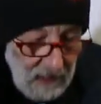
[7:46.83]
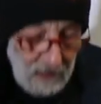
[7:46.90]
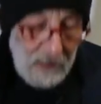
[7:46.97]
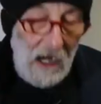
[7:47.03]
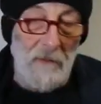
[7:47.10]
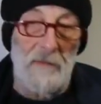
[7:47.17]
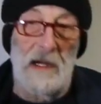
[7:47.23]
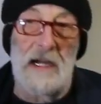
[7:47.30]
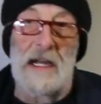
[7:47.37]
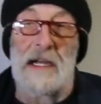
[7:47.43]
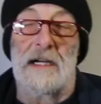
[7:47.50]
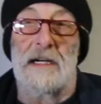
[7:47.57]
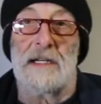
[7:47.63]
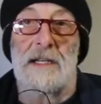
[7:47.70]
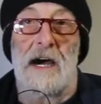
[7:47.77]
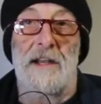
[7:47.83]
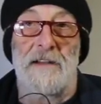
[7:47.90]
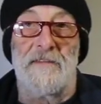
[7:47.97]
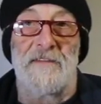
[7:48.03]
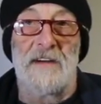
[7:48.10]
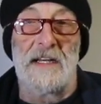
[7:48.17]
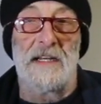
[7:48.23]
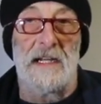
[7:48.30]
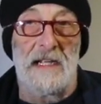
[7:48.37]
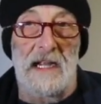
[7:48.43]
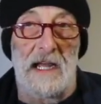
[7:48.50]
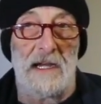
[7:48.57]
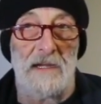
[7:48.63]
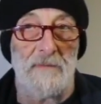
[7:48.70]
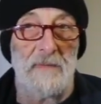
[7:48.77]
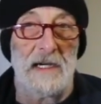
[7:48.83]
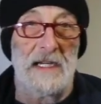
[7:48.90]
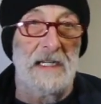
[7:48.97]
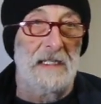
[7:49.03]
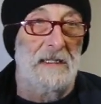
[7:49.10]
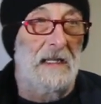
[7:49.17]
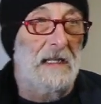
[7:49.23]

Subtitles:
not in funding, but in